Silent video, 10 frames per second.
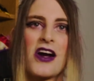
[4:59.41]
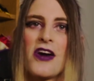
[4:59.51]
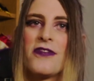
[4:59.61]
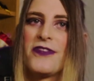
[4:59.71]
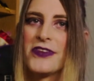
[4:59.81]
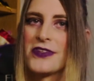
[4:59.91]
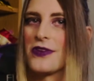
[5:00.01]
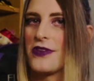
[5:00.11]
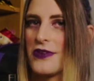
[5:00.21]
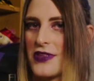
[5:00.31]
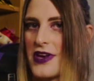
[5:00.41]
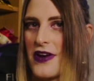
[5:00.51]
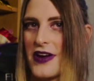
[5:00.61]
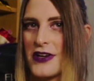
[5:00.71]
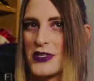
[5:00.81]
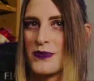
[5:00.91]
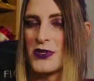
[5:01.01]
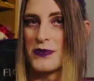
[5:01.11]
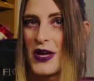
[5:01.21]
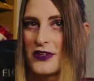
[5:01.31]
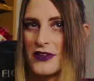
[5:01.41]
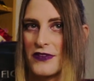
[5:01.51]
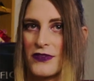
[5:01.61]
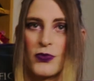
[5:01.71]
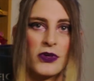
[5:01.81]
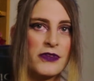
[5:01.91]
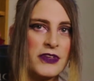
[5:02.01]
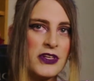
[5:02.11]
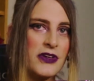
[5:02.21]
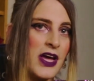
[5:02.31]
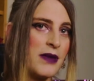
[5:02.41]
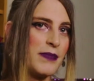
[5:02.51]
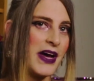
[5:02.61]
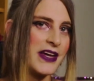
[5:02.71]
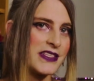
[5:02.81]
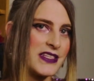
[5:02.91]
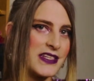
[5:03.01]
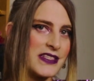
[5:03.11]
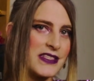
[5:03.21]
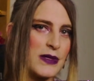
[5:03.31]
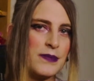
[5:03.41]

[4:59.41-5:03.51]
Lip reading: are filtered through the narrator's perspective, worldview, and biases.